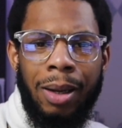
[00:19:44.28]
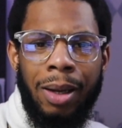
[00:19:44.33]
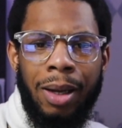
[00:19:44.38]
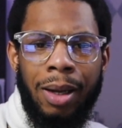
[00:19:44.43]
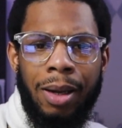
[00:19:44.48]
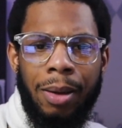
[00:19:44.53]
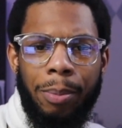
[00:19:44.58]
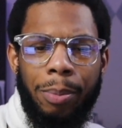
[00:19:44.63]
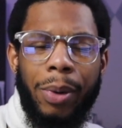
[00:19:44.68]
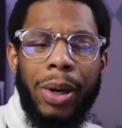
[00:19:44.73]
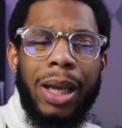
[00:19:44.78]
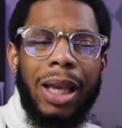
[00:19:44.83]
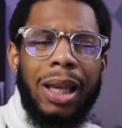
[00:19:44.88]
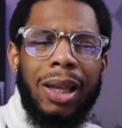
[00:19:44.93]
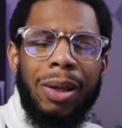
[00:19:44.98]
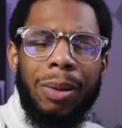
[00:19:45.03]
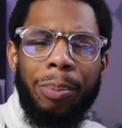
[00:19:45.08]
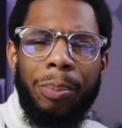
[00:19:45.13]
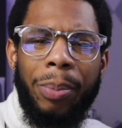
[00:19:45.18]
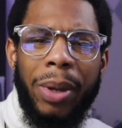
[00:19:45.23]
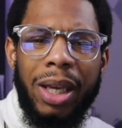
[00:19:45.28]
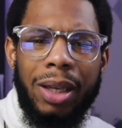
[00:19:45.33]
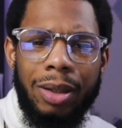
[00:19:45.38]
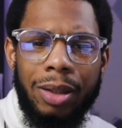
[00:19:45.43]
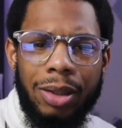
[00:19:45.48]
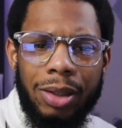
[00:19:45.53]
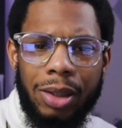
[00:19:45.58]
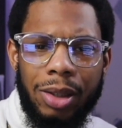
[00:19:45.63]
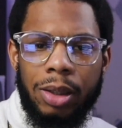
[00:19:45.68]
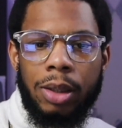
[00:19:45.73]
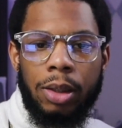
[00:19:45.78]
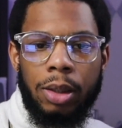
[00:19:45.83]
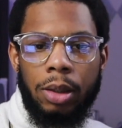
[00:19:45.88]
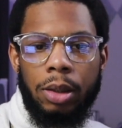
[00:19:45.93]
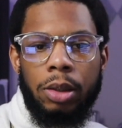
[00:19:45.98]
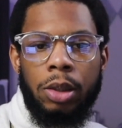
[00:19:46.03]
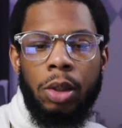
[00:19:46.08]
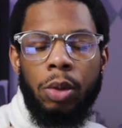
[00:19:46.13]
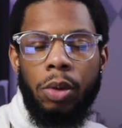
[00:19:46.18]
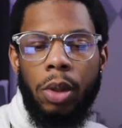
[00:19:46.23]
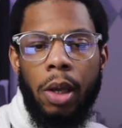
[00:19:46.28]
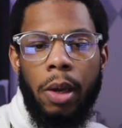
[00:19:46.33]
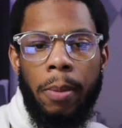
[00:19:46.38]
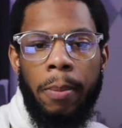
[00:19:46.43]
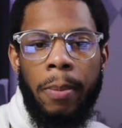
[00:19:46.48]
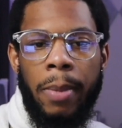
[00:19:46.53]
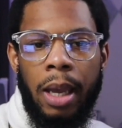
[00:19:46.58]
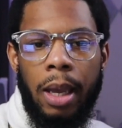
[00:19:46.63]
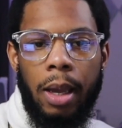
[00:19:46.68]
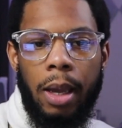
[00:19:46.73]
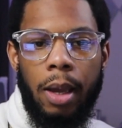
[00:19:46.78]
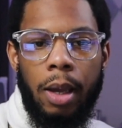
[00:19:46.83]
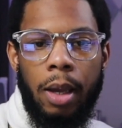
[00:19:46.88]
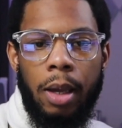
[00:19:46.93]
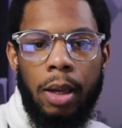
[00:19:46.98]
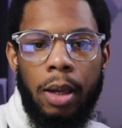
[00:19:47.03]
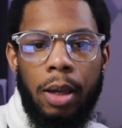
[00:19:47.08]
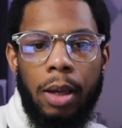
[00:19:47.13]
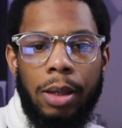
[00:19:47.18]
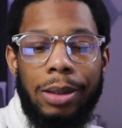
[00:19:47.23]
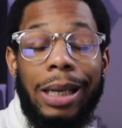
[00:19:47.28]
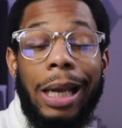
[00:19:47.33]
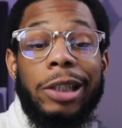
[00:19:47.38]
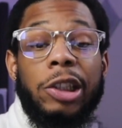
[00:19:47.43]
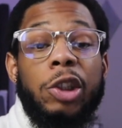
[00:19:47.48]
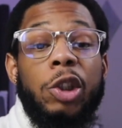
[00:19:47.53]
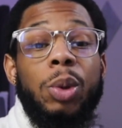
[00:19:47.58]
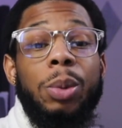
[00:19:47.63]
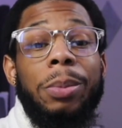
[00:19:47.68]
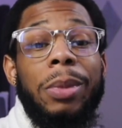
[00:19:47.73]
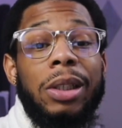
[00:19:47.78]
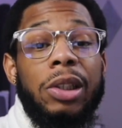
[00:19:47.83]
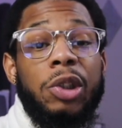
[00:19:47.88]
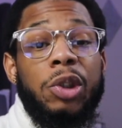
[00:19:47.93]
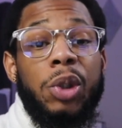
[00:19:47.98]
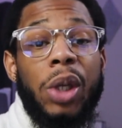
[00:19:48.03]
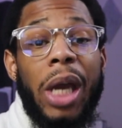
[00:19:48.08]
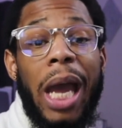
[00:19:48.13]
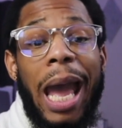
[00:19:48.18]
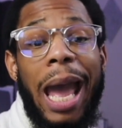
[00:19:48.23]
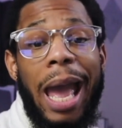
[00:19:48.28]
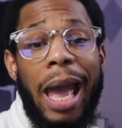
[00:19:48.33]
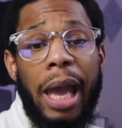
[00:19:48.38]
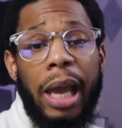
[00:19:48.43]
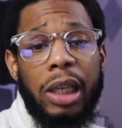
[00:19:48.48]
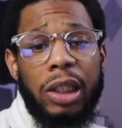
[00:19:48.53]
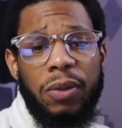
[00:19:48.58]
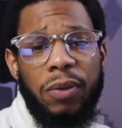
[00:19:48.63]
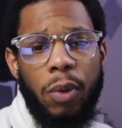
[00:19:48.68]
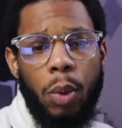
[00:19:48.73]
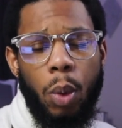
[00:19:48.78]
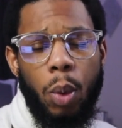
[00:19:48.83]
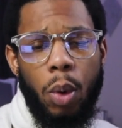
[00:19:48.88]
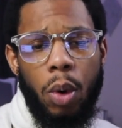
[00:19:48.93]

bringing peace to their man, that's too much to ask for.